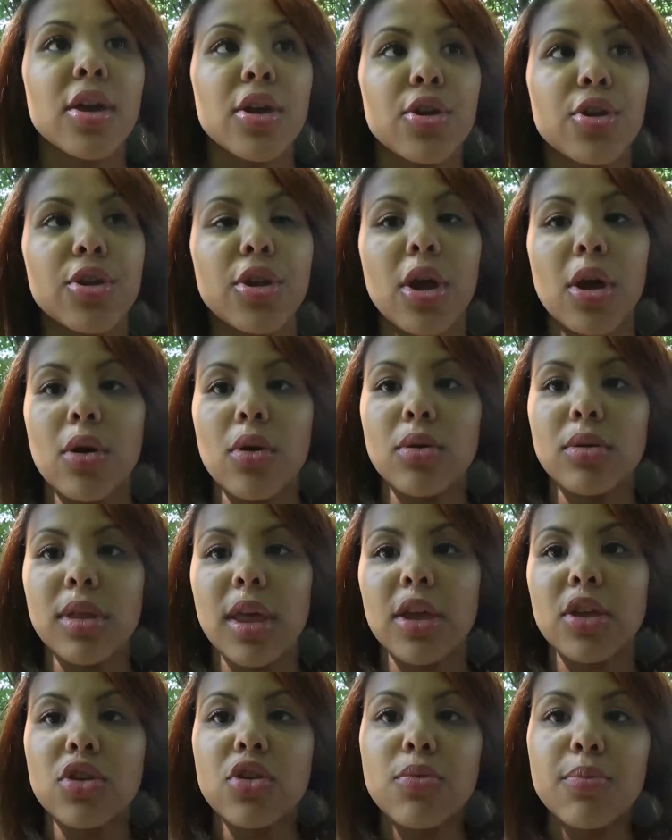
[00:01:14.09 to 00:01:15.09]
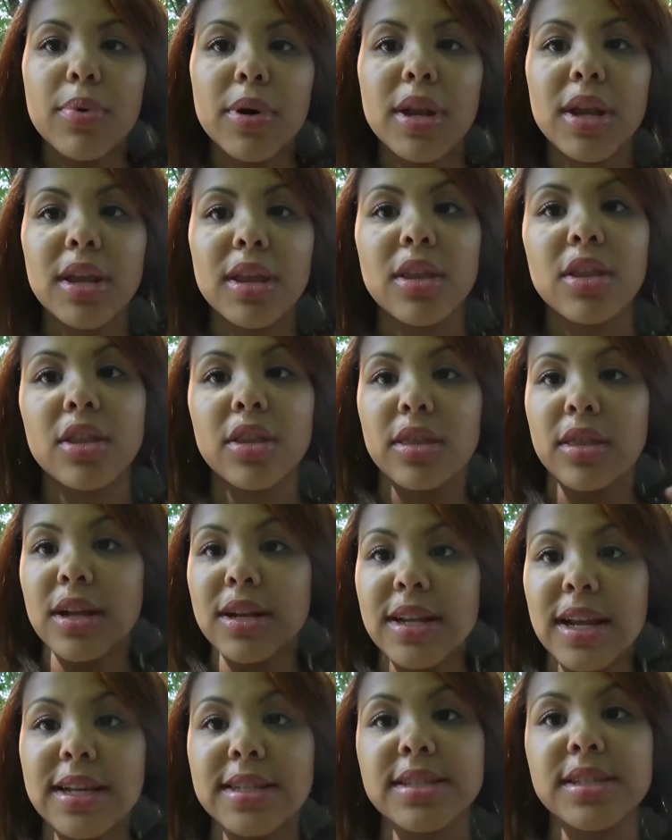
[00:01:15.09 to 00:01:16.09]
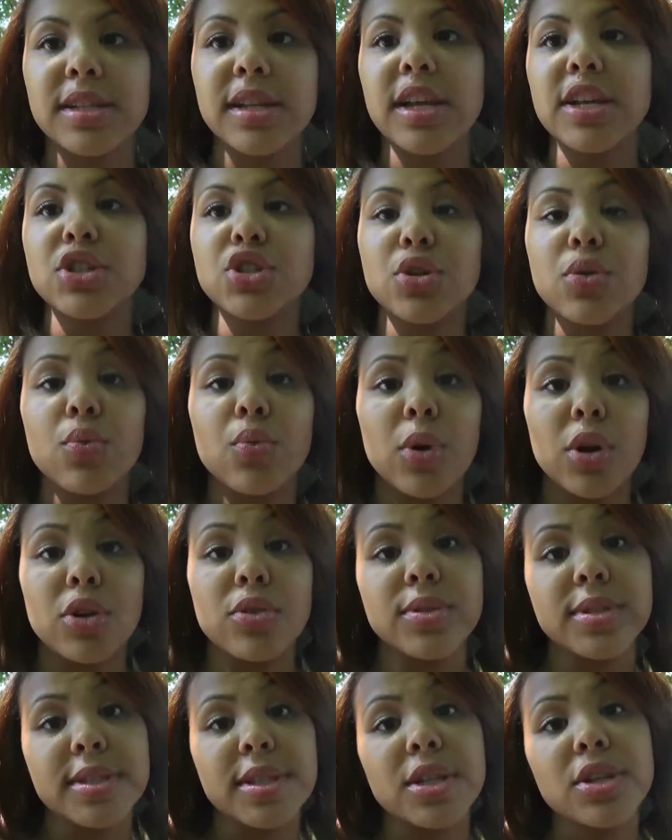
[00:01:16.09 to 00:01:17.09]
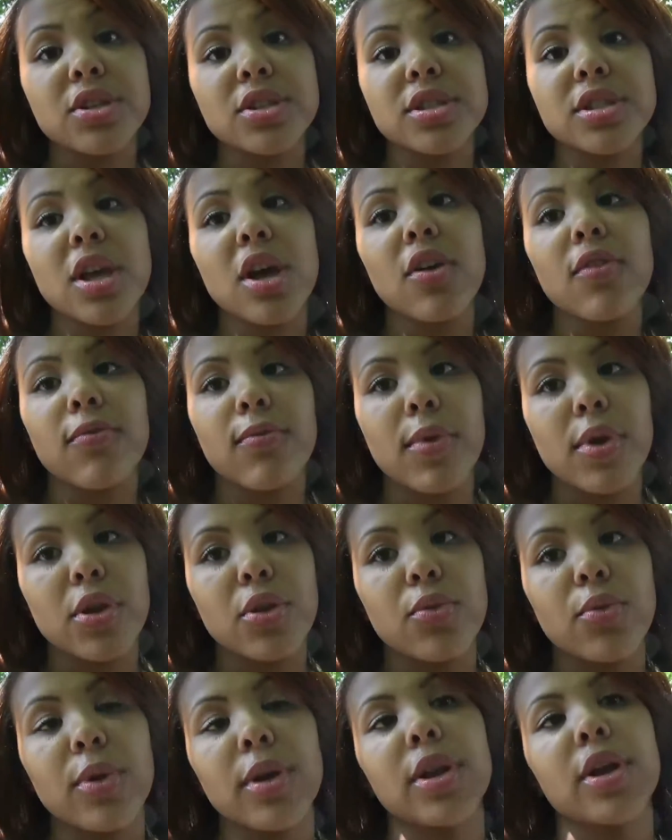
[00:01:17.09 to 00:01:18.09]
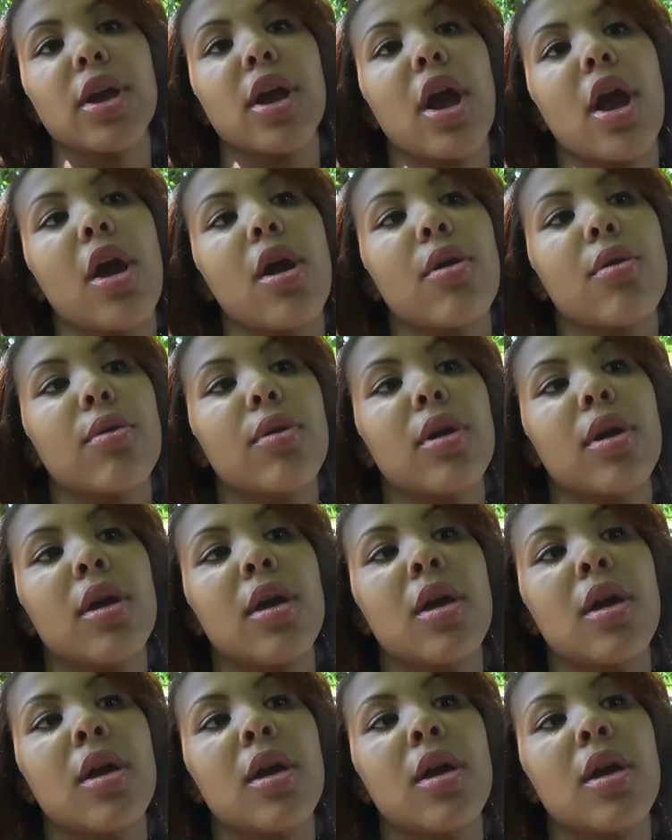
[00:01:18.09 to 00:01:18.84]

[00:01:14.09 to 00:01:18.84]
You know, like you put in the destination where you see yourself, where you want to go.